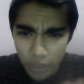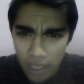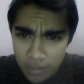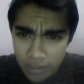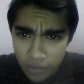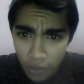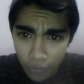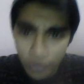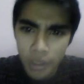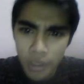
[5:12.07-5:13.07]
I saw
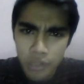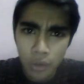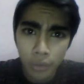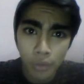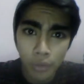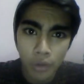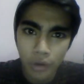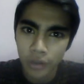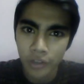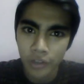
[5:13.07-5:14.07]
I saw you
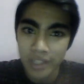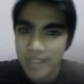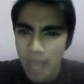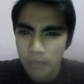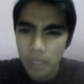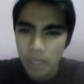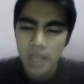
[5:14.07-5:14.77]
on Skype.